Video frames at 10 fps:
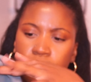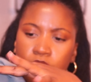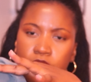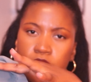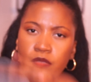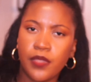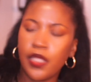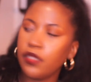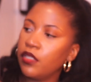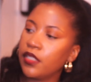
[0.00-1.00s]
So this is what
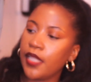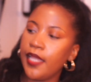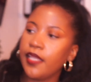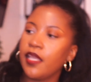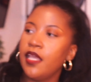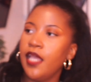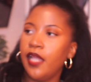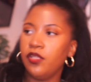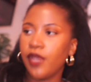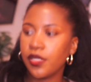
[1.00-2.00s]
they look like.
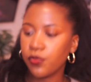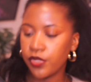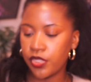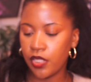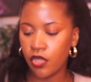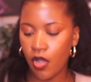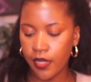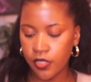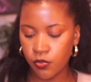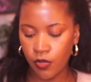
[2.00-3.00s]
And you guys will see it
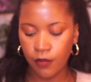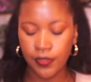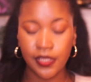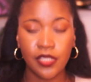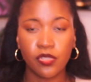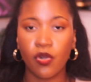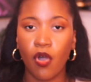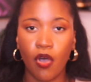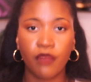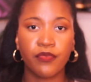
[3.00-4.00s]
on as well. But these are
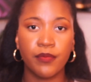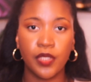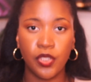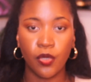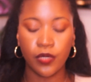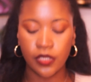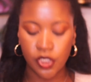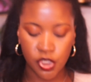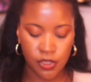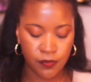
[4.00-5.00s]
all from the
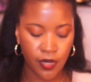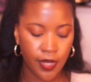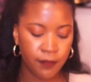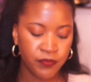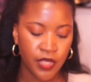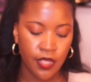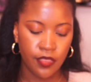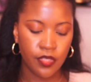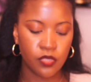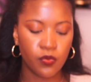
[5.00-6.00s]
Yogalicious brand.
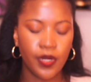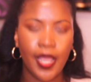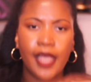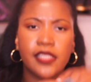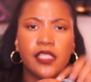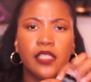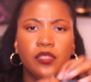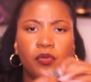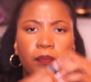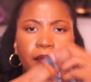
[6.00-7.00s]
This one has the
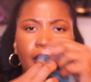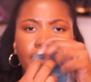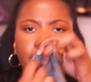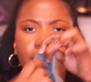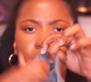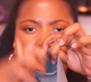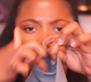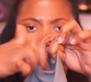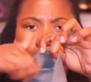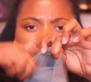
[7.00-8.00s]
little pocket
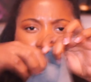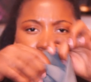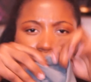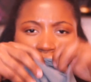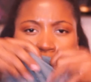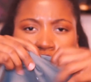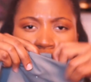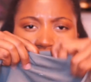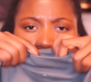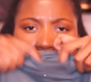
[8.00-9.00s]
as well back
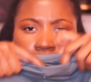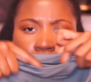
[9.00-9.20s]
here,